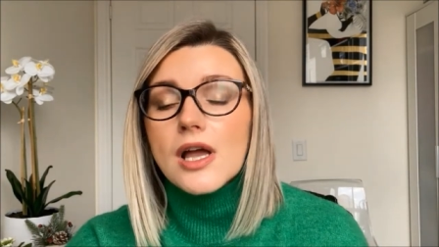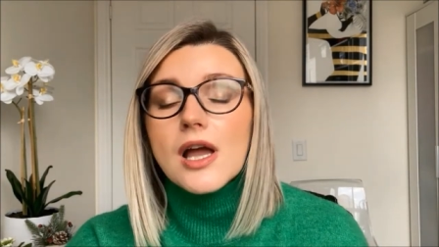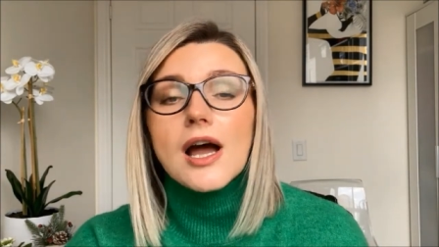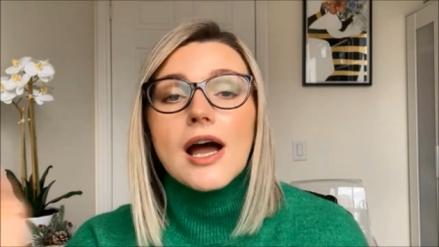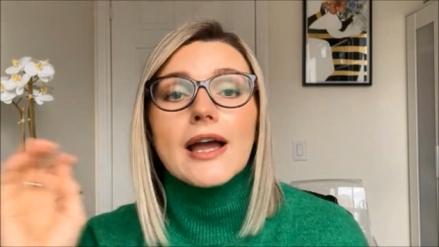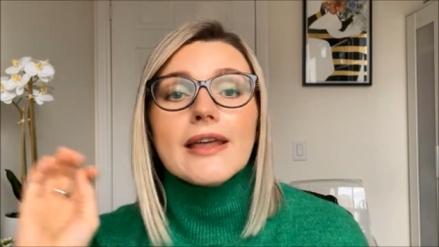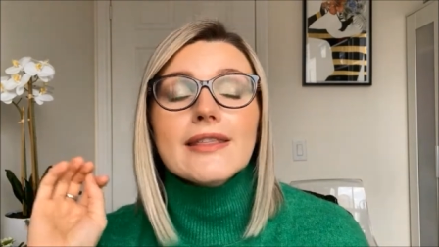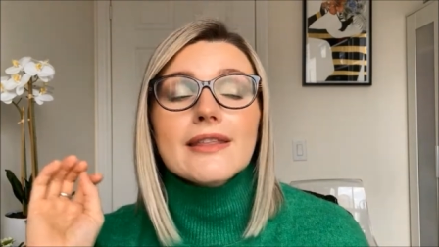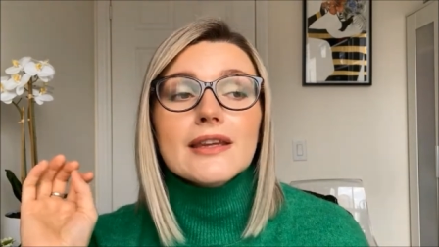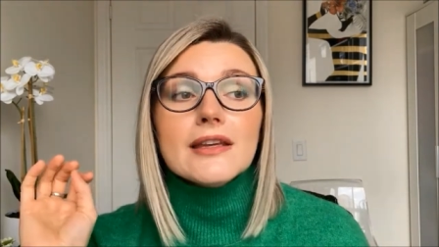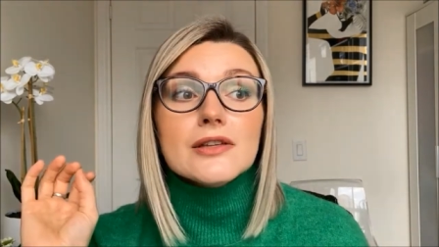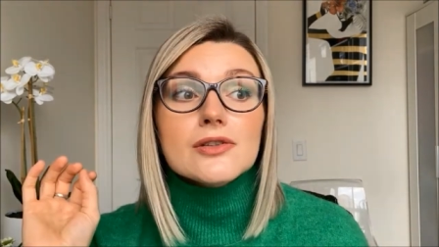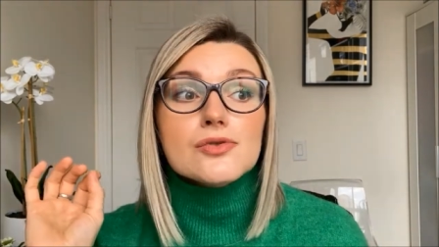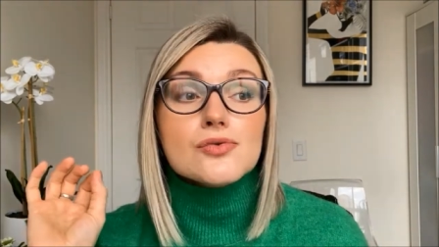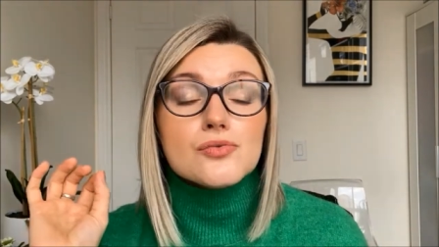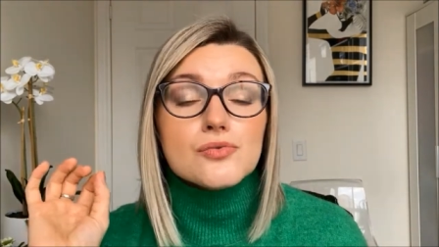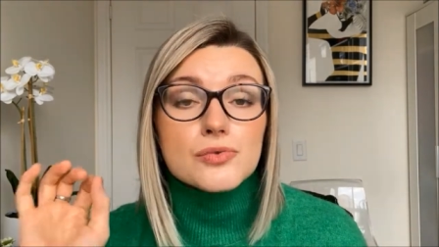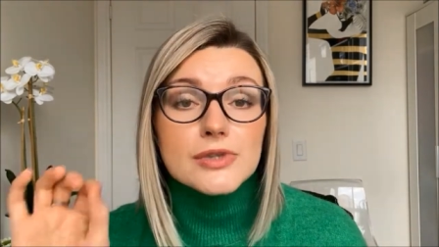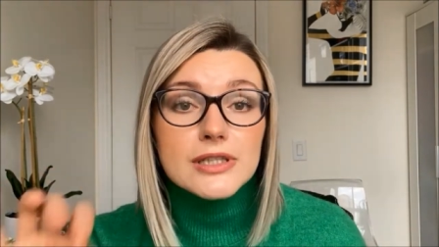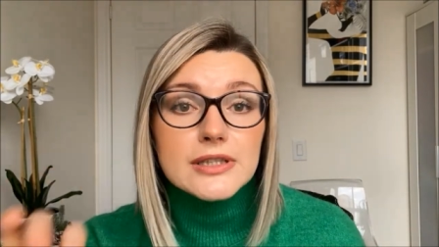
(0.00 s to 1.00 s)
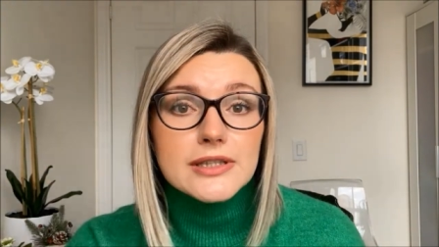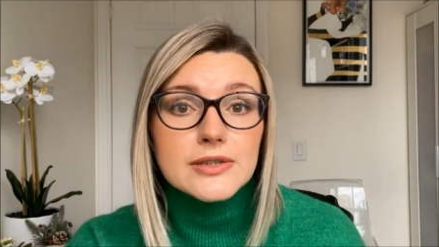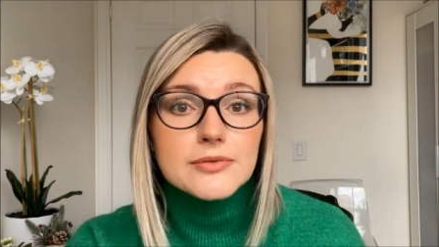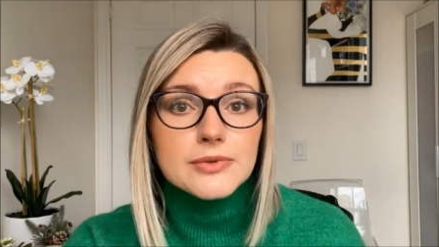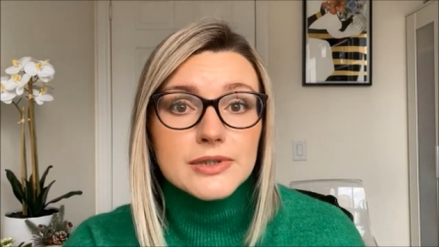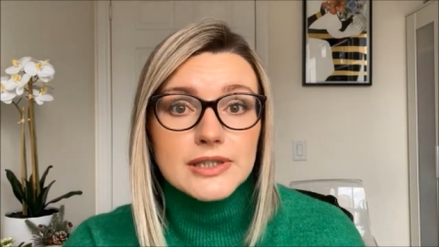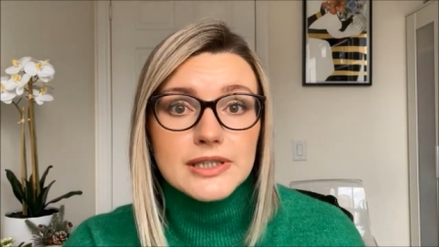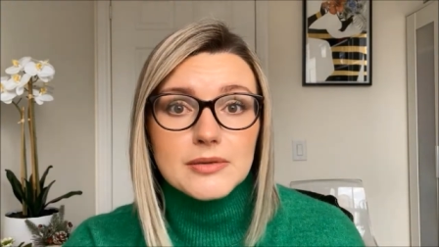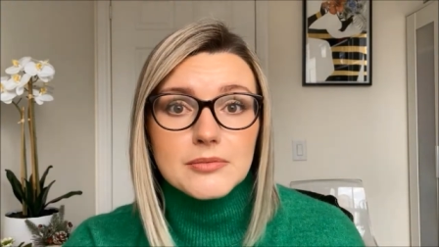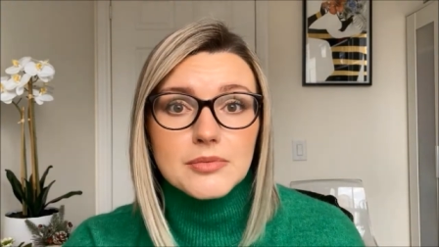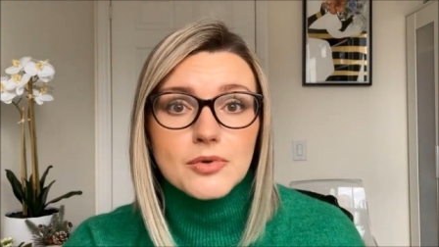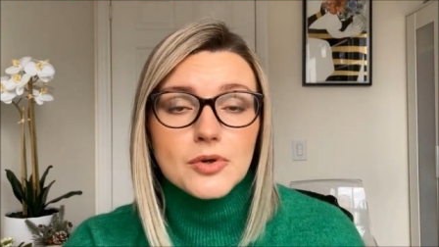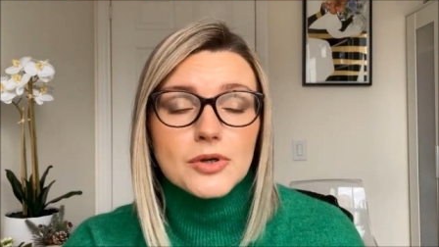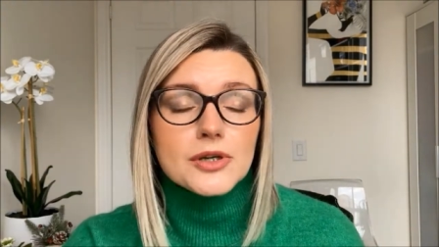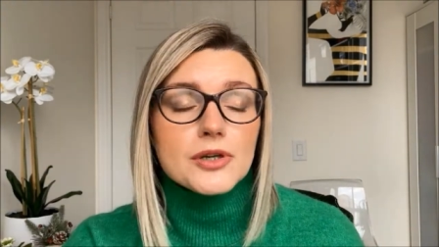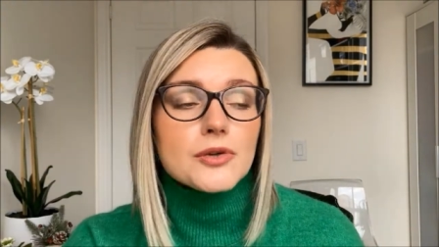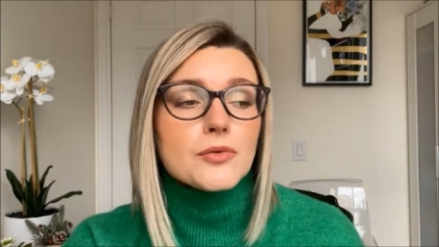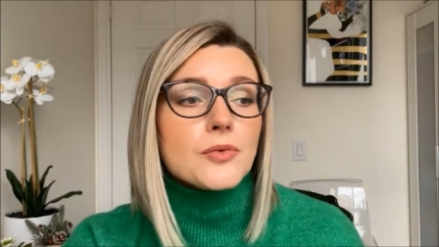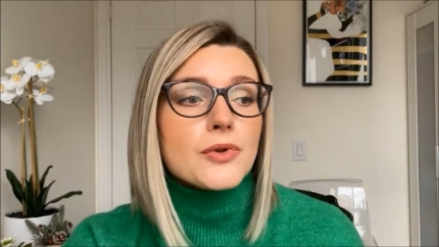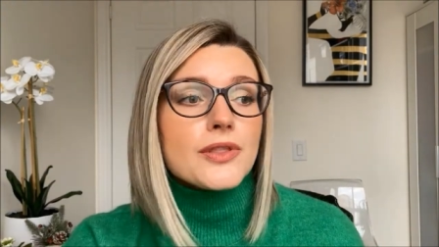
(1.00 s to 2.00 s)
I think it's really, really
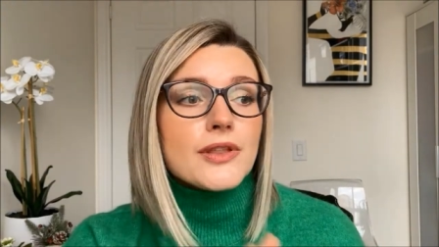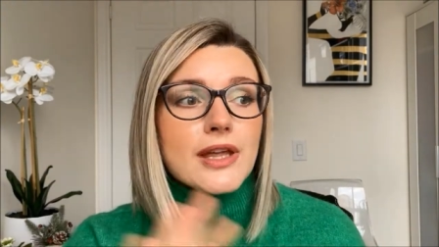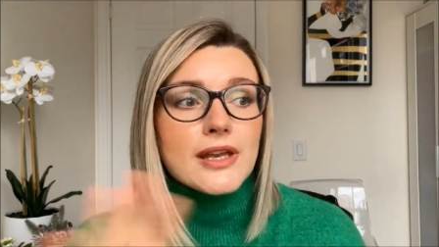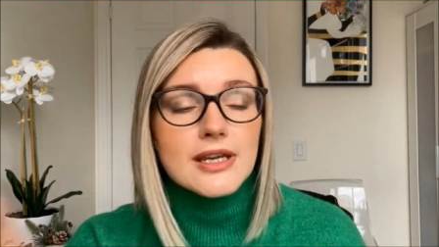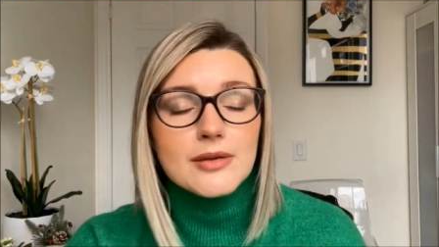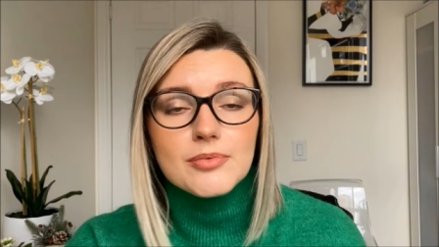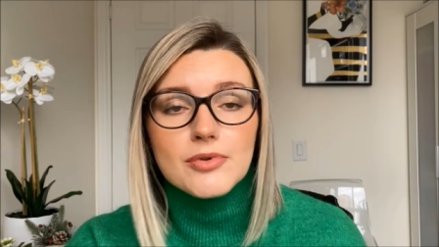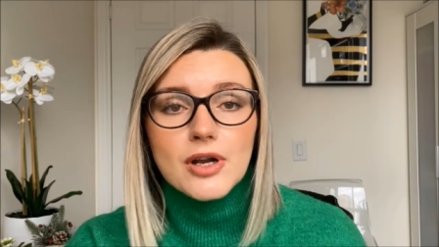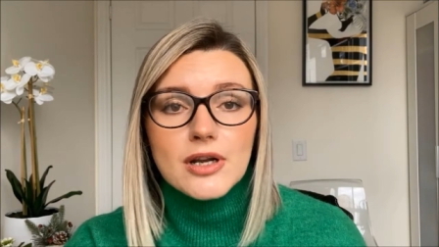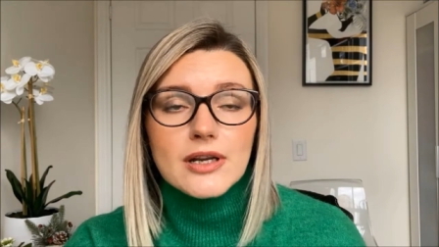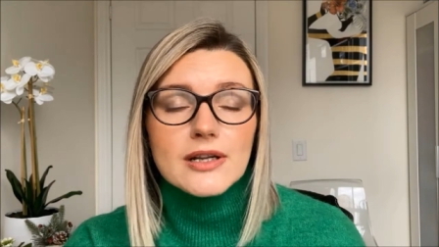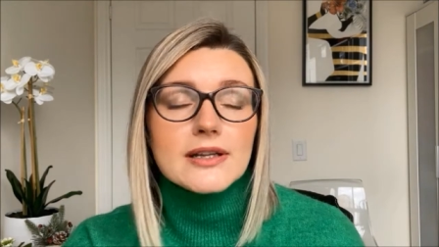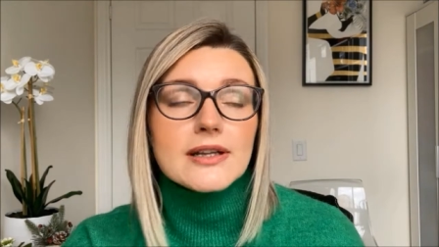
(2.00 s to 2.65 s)
important with any product,